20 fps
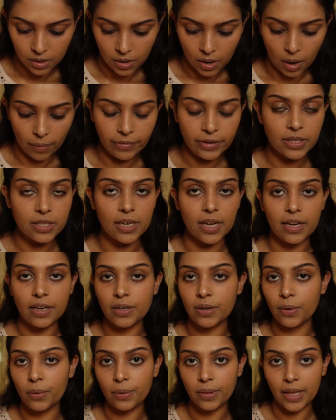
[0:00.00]
Obviously I
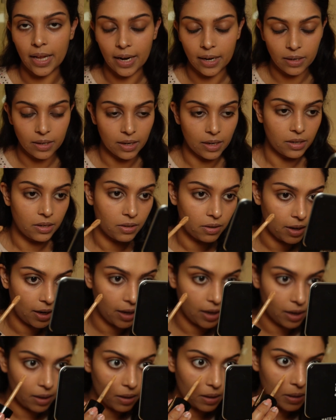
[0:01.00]
know that
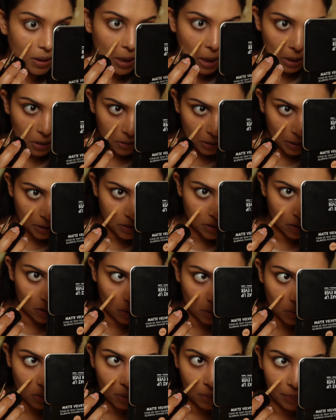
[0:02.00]
today the under eyes are
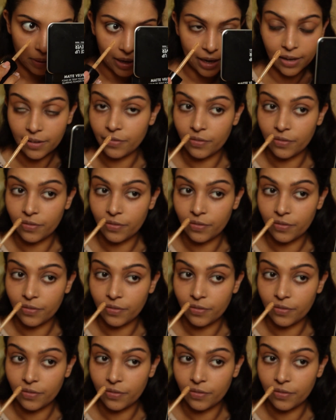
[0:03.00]
not going to be like